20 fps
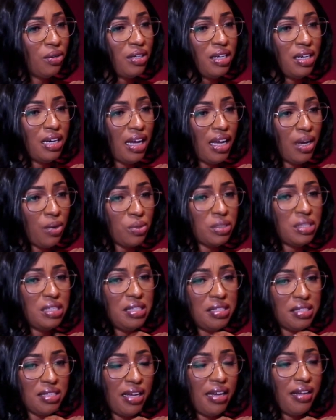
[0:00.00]
on
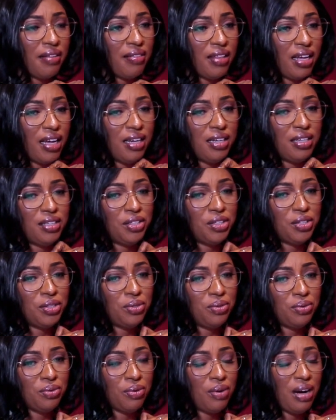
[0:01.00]
Ekosi, saying that
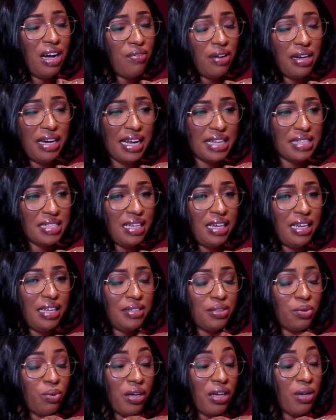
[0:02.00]
you have an
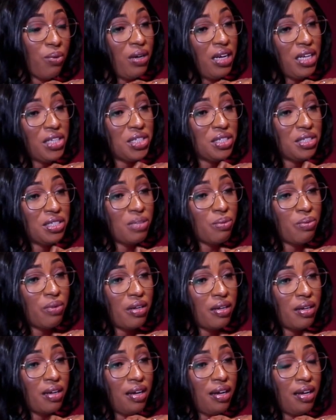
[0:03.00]
excellent working relationship
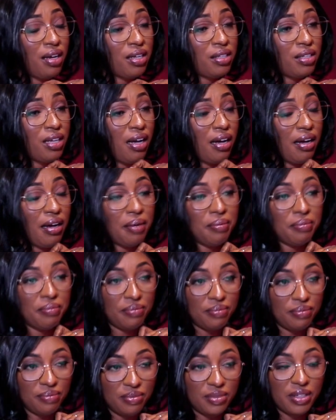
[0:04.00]
with
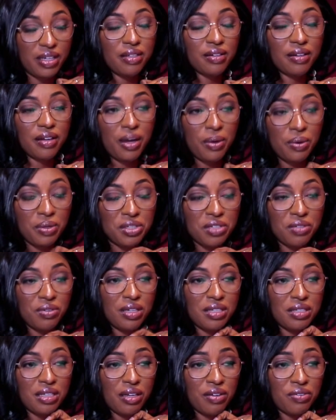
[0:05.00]
the current
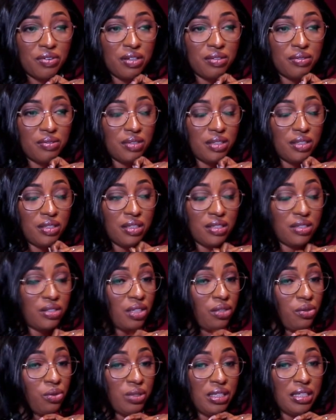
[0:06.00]
General Secretary,
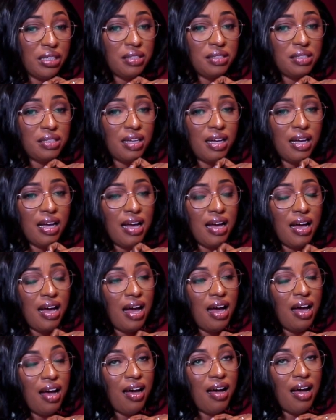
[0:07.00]
Asiedu Nketia.
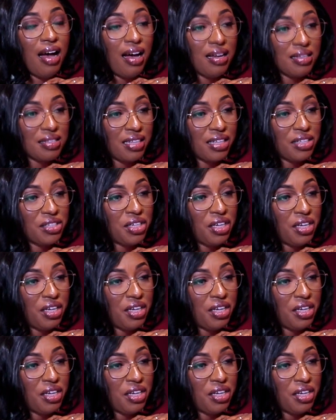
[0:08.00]
Has that